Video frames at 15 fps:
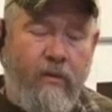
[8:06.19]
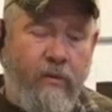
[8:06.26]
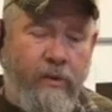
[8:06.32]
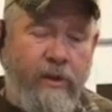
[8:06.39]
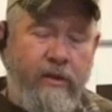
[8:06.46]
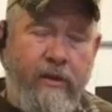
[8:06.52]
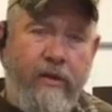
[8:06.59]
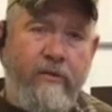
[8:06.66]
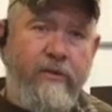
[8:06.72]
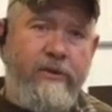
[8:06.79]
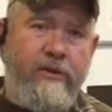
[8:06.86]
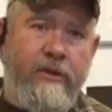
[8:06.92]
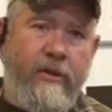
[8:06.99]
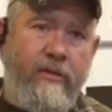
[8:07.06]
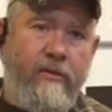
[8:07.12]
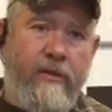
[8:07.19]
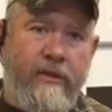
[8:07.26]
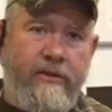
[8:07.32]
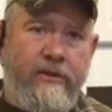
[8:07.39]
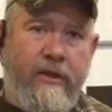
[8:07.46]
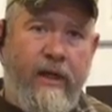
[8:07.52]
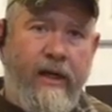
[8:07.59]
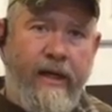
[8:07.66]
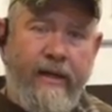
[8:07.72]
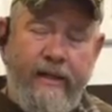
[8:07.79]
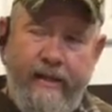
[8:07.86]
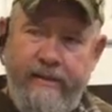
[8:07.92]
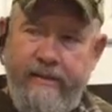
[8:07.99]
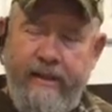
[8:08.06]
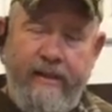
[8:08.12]
When you go to shoot a
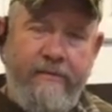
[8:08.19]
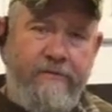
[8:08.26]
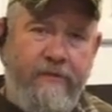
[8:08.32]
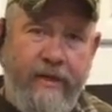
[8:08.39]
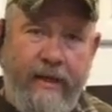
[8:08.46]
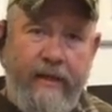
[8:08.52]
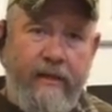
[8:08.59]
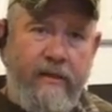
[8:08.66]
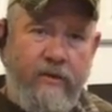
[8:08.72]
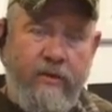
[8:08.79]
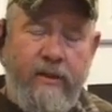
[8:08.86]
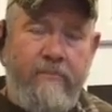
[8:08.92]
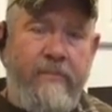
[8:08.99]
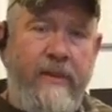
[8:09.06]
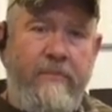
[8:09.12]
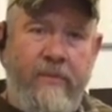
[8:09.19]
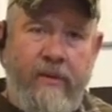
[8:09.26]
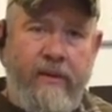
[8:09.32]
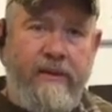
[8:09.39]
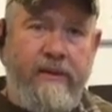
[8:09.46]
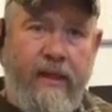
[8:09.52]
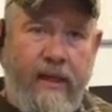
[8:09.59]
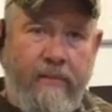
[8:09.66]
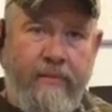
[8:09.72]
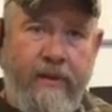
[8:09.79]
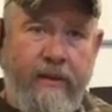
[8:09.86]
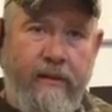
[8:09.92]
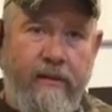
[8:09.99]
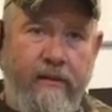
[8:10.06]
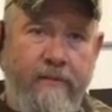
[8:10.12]
shot at 10 feet, you can be pretty sloppy.